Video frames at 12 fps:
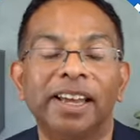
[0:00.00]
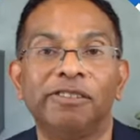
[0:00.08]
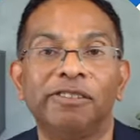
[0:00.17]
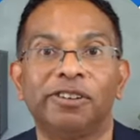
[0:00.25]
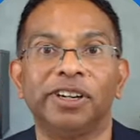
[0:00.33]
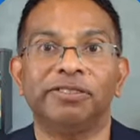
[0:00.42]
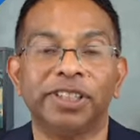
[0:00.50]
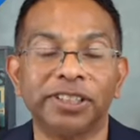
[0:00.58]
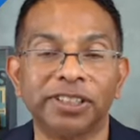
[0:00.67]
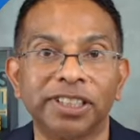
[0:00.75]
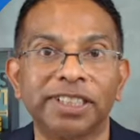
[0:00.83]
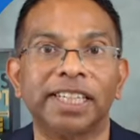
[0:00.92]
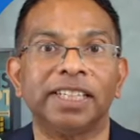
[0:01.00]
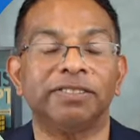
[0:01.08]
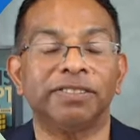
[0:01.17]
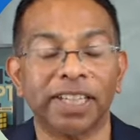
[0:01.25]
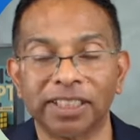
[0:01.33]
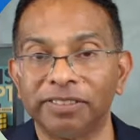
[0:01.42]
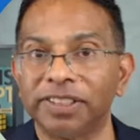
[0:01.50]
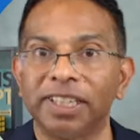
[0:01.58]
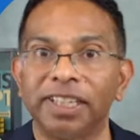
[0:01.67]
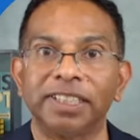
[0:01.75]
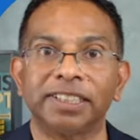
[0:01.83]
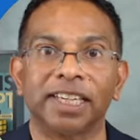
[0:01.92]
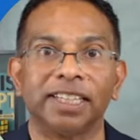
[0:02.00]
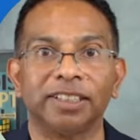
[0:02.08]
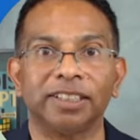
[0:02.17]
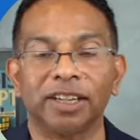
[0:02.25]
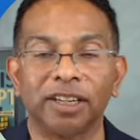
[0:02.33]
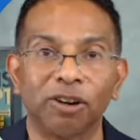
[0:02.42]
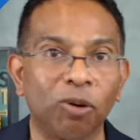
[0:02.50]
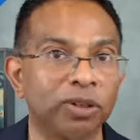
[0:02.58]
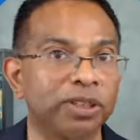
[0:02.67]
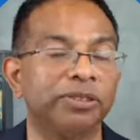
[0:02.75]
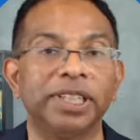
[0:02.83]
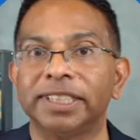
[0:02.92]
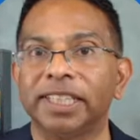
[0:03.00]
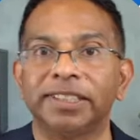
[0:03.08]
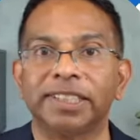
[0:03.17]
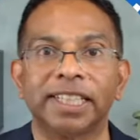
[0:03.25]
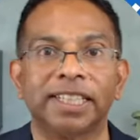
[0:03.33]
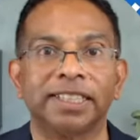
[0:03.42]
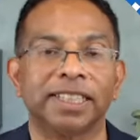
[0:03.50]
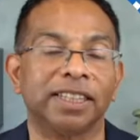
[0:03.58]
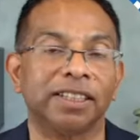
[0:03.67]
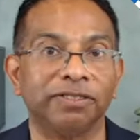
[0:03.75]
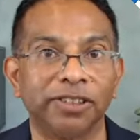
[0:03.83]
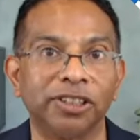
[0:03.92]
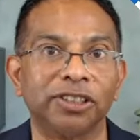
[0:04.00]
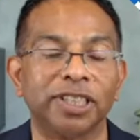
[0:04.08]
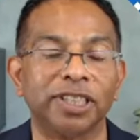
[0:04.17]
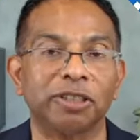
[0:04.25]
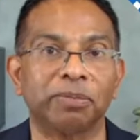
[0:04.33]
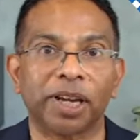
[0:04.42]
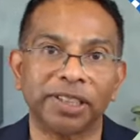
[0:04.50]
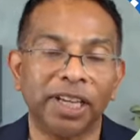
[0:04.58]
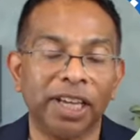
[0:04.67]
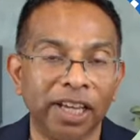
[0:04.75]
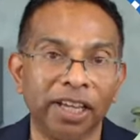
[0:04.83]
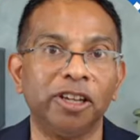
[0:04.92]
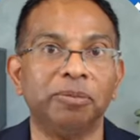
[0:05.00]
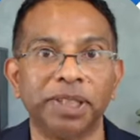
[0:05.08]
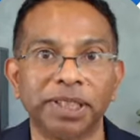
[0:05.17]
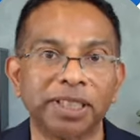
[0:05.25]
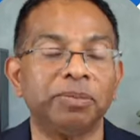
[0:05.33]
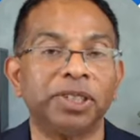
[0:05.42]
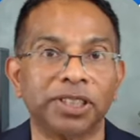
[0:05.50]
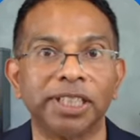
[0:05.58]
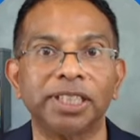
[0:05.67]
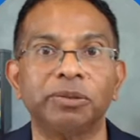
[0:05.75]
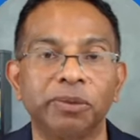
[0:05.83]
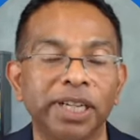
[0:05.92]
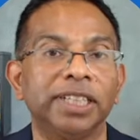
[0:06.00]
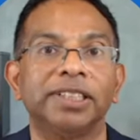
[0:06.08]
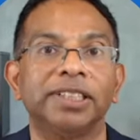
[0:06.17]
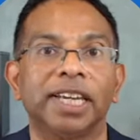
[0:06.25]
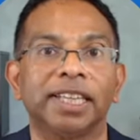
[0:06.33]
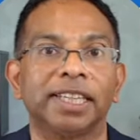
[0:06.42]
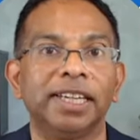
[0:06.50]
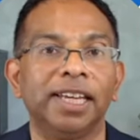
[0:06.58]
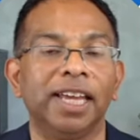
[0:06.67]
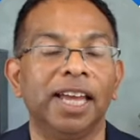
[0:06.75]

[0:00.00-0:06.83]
for efficiency and effectiveness, and all the research says that the future is about humans and machines working together.